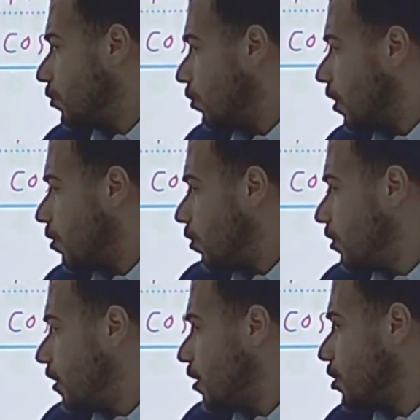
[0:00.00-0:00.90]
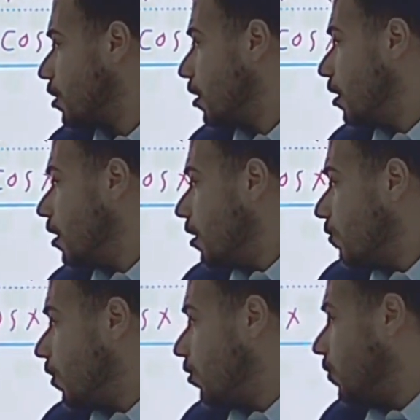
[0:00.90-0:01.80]
To get y dash,
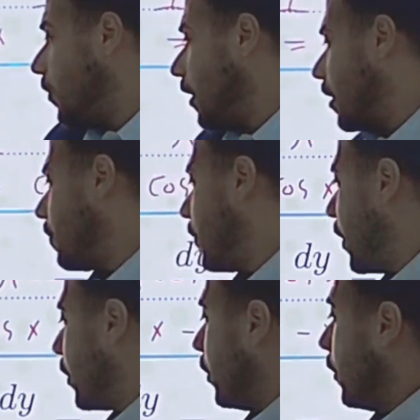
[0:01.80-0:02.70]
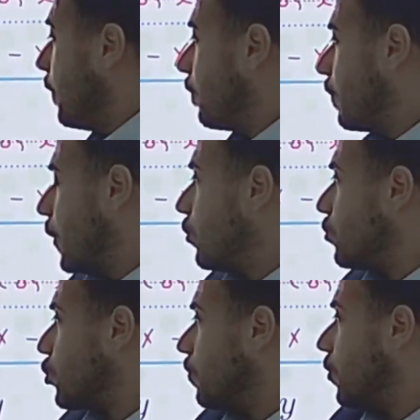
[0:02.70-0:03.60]
we will make a big
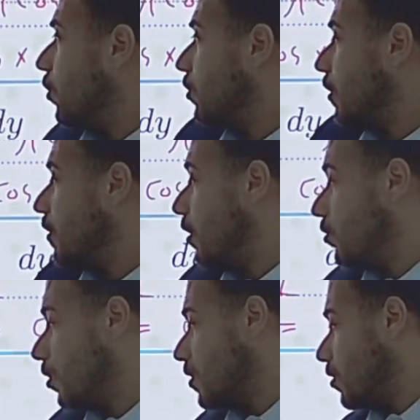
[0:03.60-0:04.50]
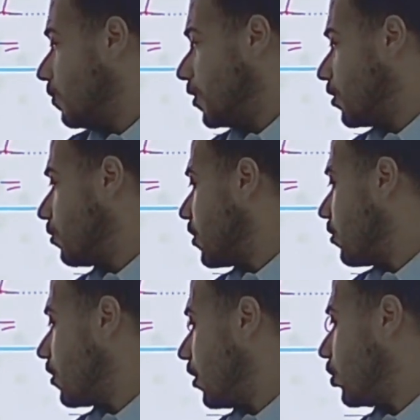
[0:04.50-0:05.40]
quotient power and then write the denominator
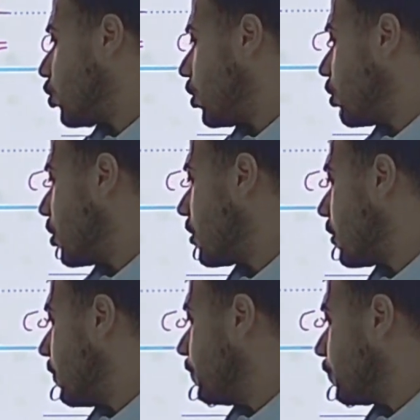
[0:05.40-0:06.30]
without any changes.